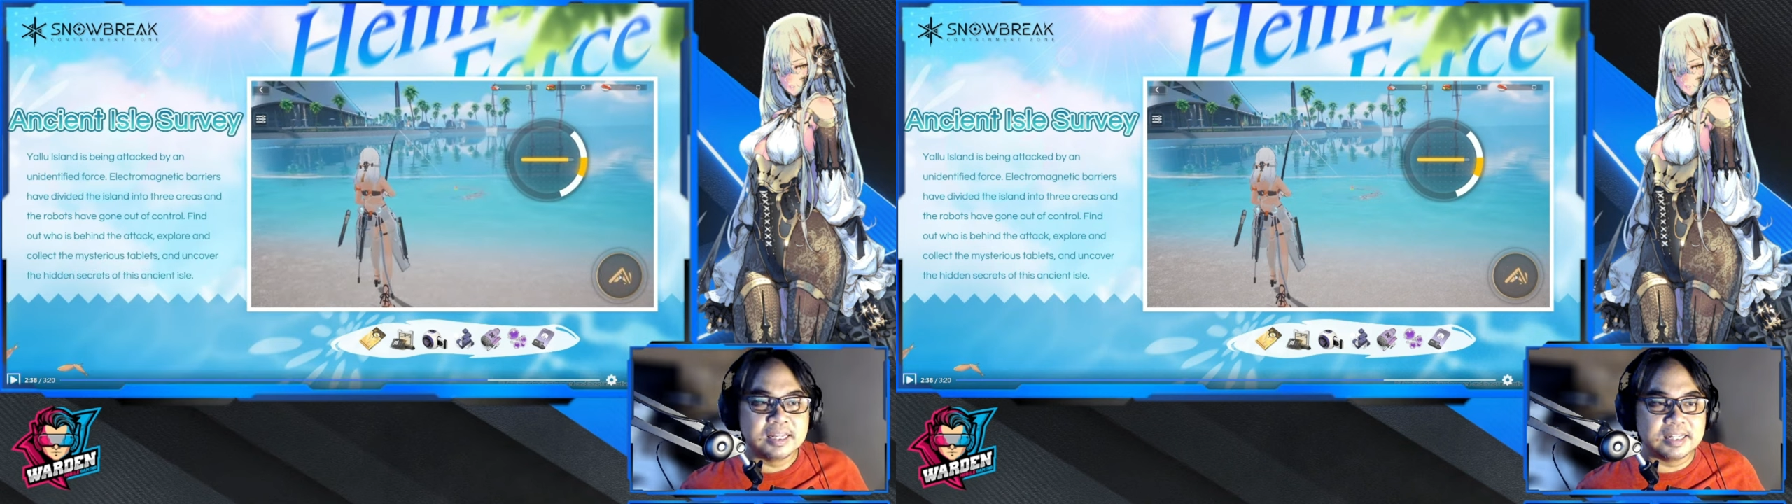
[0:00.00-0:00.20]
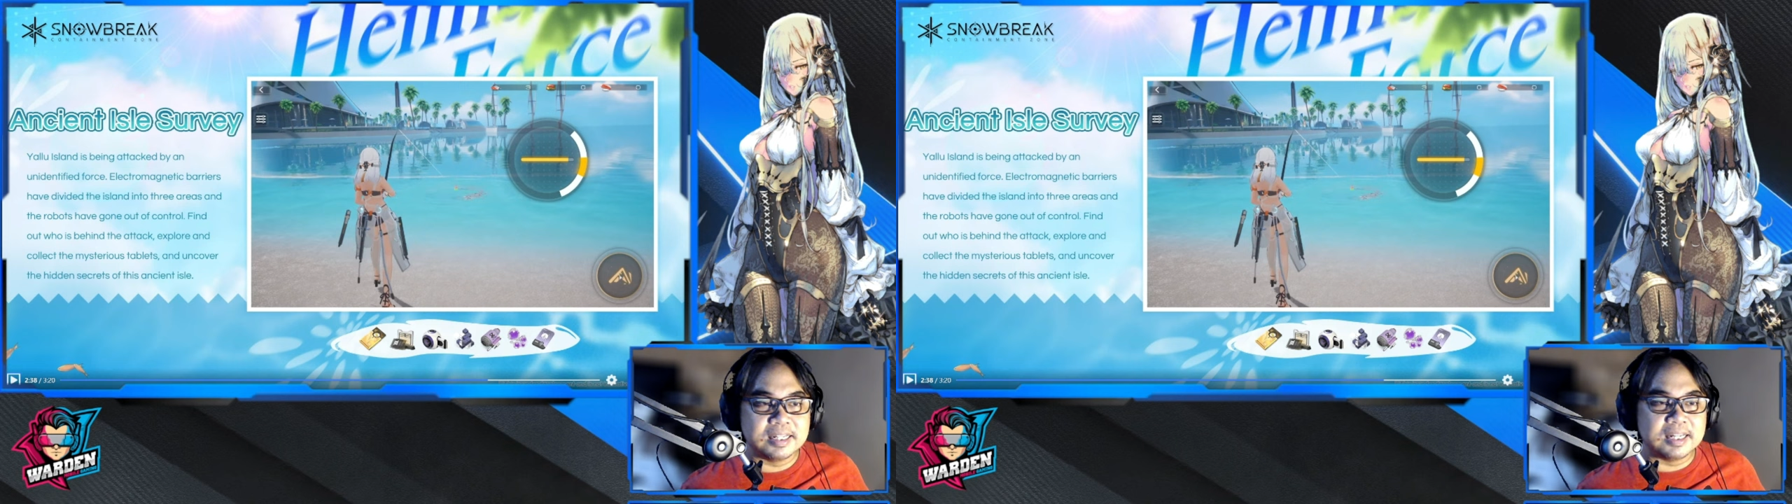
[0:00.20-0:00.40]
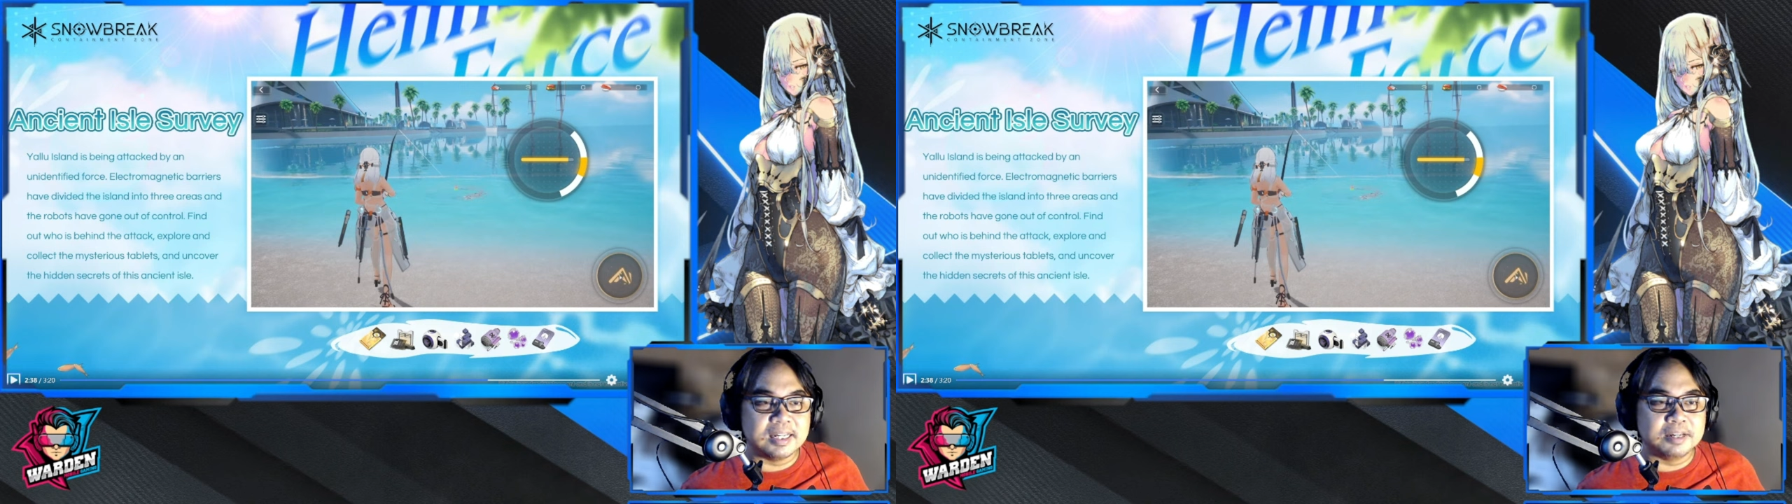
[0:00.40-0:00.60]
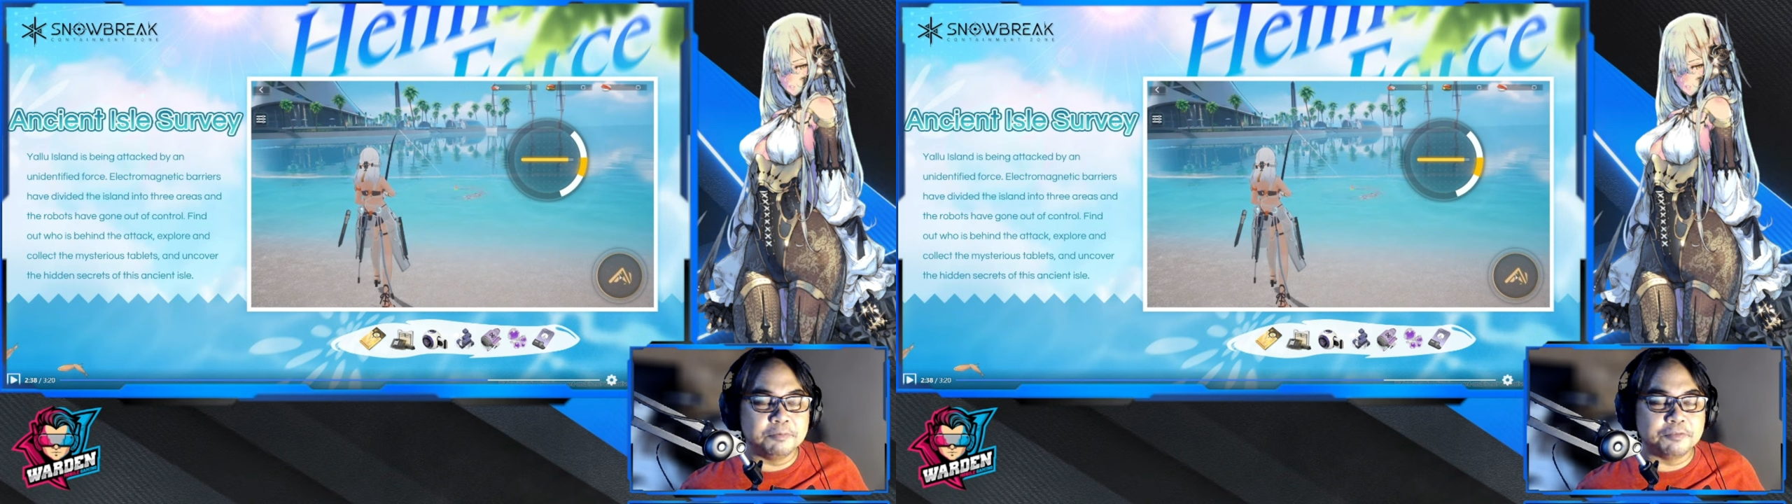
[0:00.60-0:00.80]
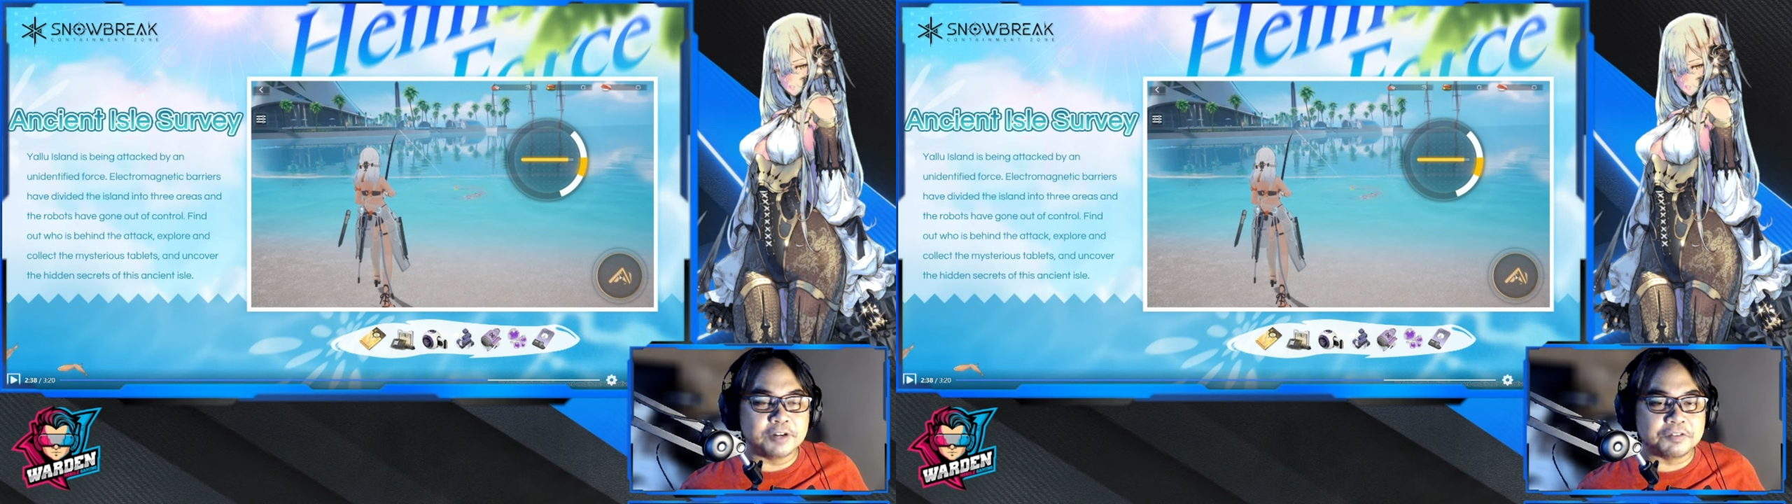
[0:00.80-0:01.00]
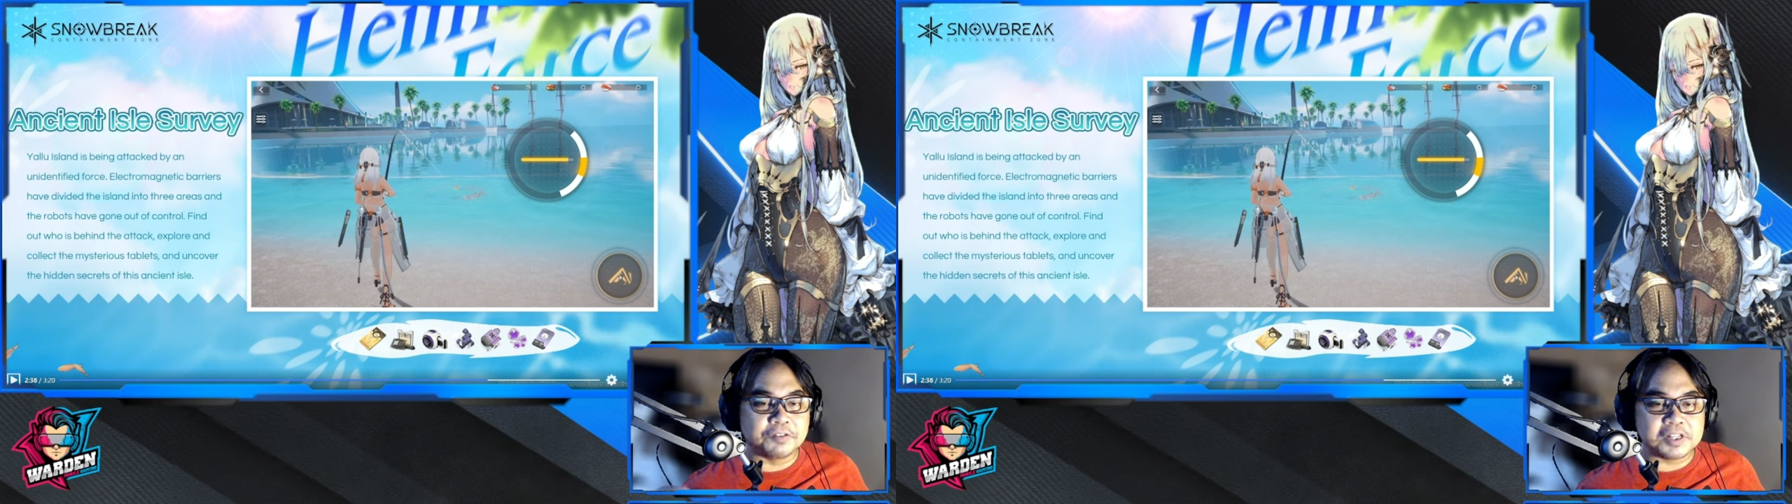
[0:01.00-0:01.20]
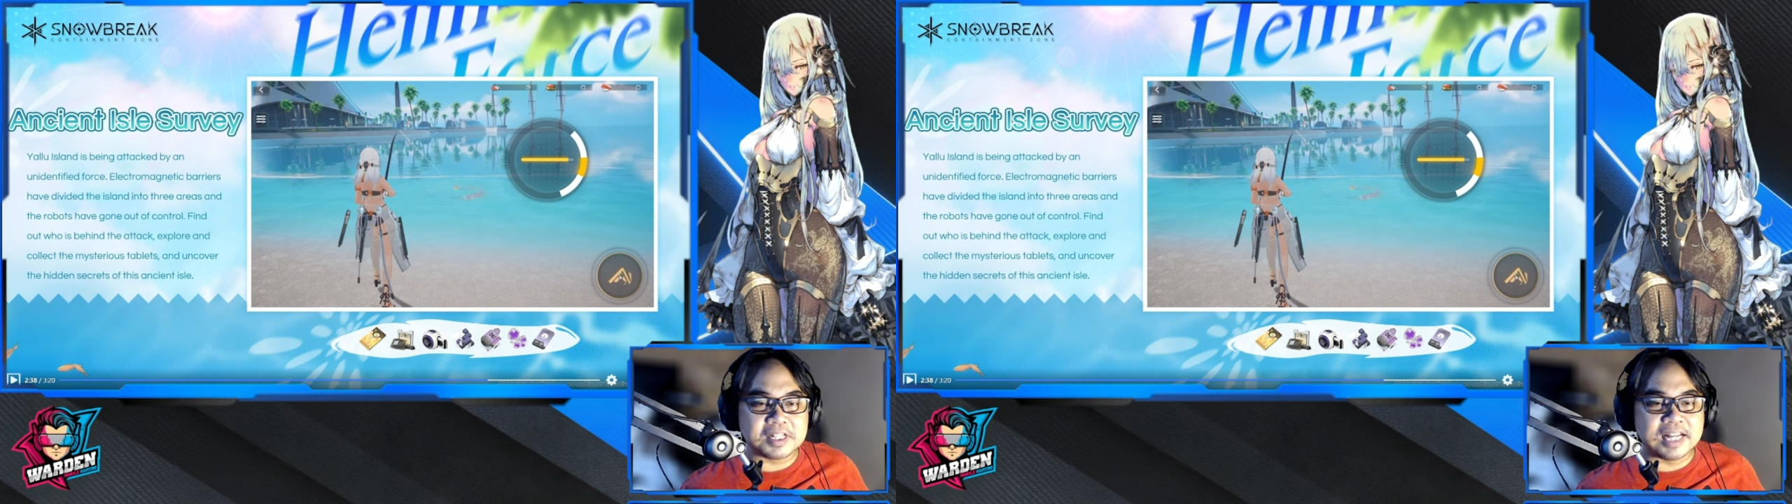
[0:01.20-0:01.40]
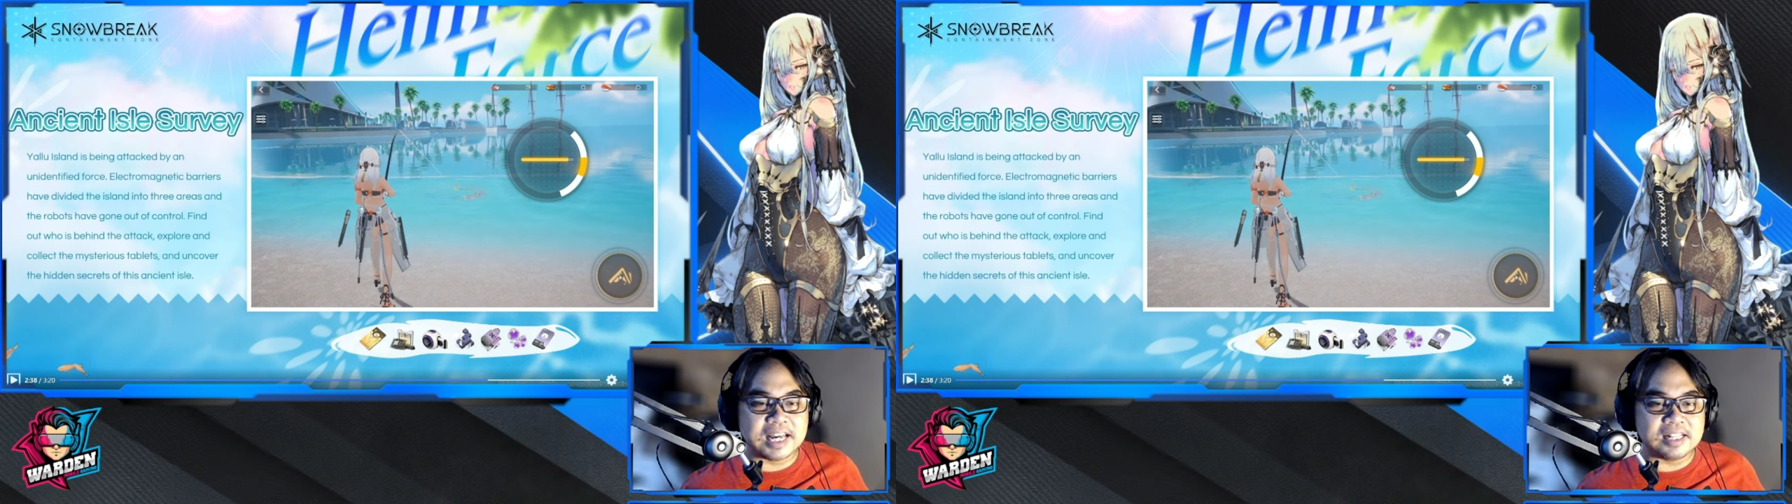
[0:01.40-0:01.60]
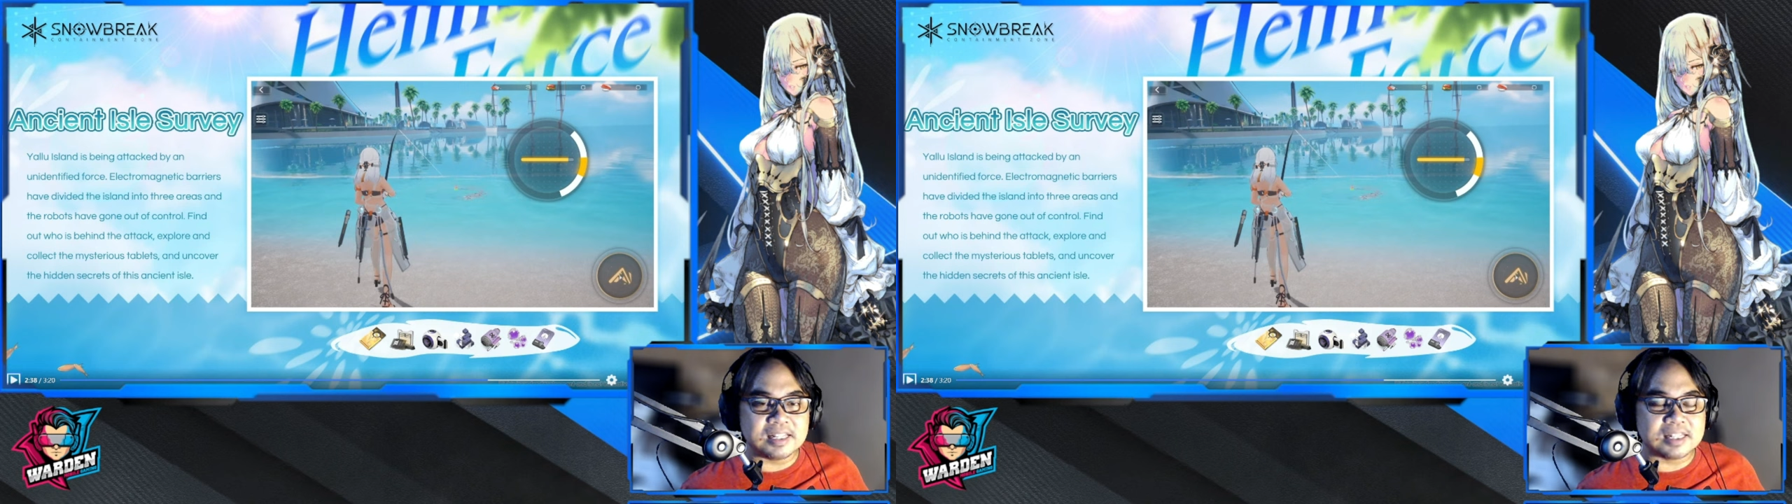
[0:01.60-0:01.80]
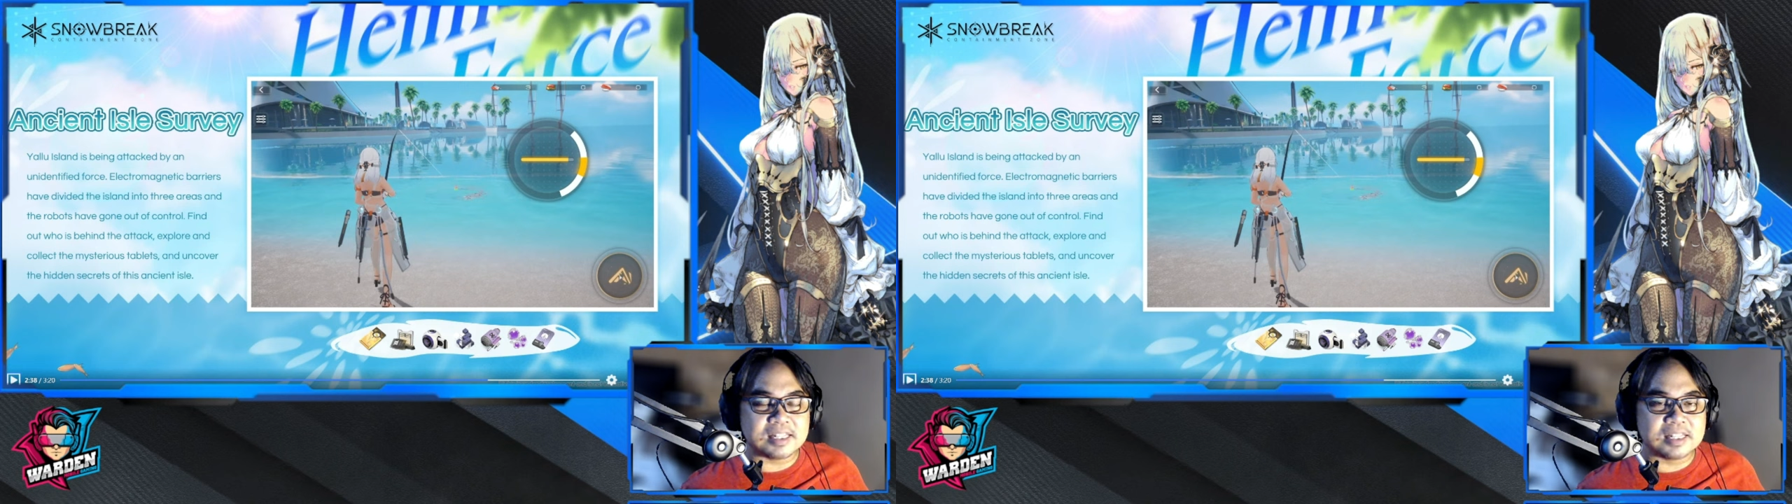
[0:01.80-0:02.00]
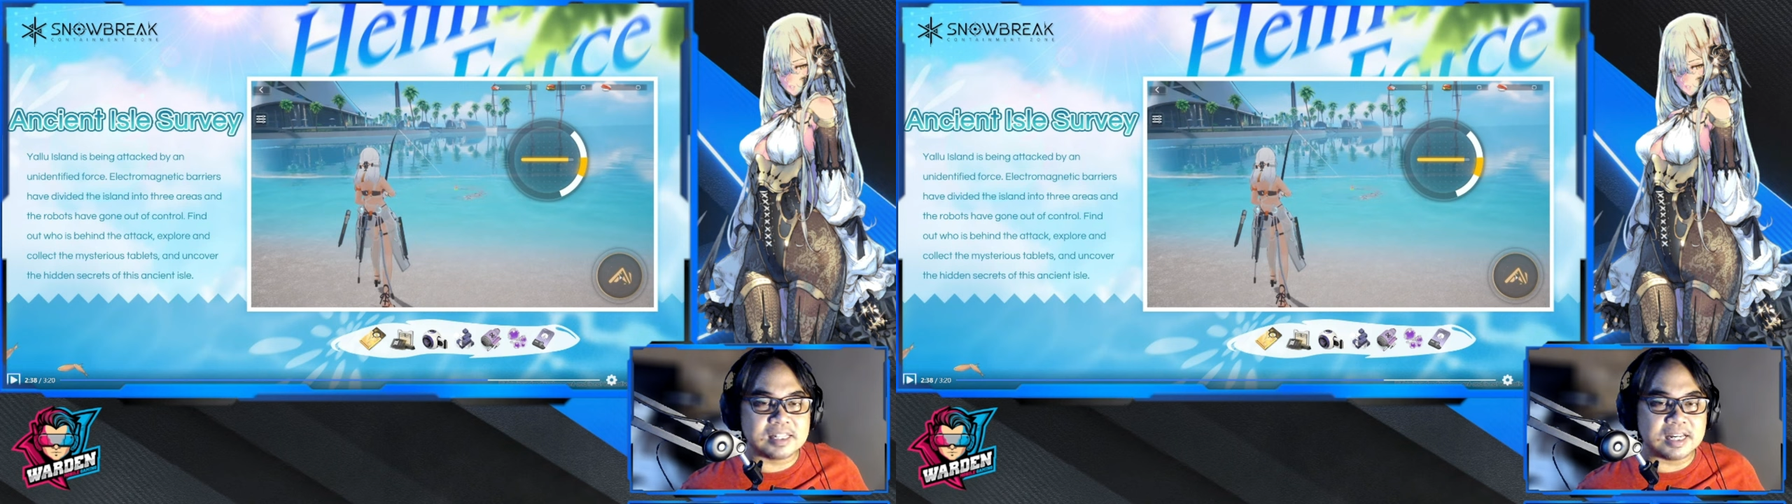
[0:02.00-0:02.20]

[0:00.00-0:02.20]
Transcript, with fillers: At first glance,